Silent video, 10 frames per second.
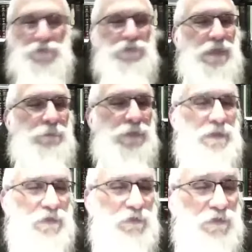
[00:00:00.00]
10
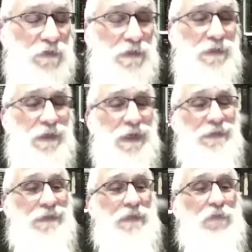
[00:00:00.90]
minutes.
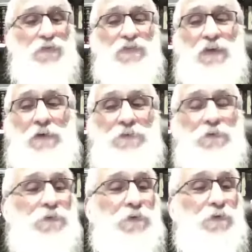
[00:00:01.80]
And then he'll
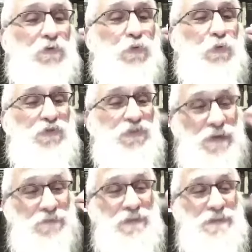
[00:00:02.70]
suffer for
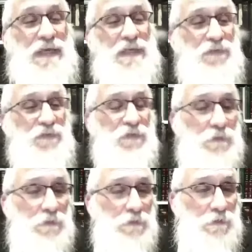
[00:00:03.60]
7 days.
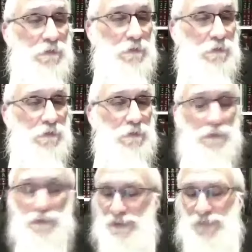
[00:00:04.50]

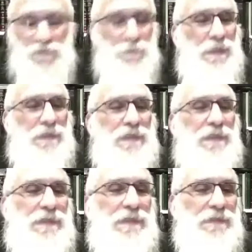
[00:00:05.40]
You have to be an
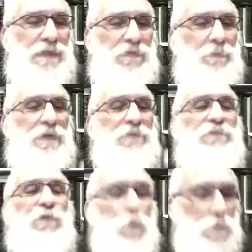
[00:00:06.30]
idiot. You have to be a
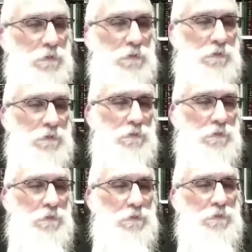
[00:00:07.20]
fool
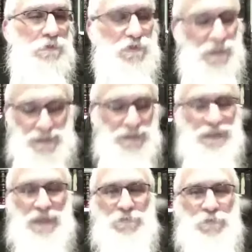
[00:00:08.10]
to eat
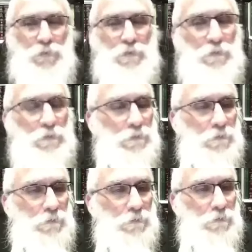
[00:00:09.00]
that food.
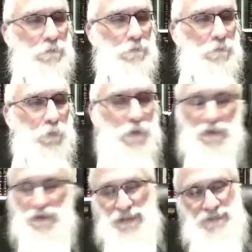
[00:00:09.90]
What do
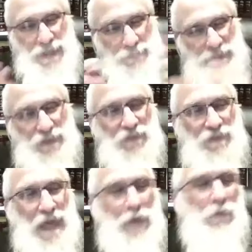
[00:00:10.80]
you think, 10 minutes
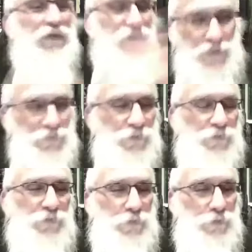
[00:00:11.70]
now and suffer
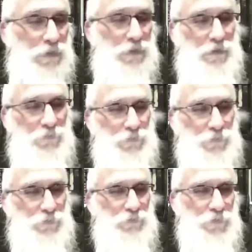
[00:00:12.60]

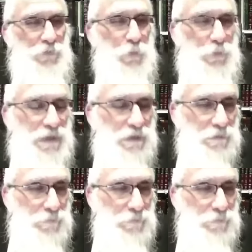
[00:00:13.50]
for a week?